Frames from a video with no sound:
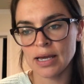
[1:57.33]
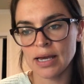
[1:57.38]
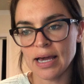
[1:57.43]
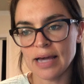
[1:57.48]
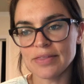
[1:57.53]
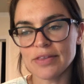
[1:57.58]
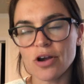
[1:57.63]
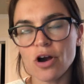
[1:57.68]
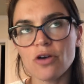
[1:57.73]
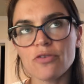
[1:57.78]

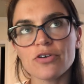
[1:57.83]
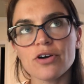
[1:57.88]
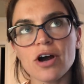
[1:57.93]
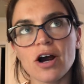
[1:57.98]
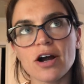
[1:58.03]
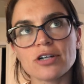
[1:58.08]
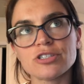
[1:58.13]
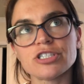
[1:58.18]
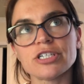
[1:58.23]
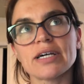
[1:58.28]
And the
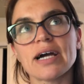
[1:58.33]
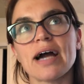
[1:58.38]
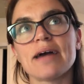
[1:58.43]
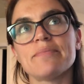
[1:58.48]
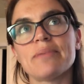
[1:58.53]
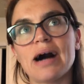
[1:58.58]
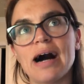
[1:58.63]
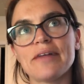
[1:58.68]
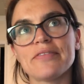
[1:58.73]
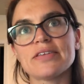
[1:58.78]
overarching
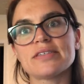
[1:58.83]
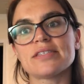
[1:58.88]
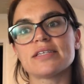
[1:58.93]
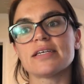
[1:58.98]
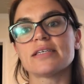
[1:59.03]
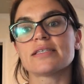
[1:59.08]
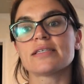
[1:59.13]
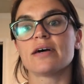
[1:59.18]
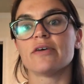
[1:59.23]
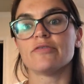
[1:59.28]

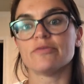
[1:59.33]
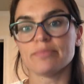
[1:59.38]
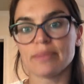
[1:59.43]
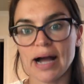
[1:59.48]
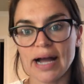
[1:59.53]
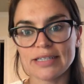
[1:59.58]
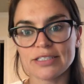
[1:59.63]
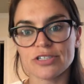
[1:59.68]
hypothesis of my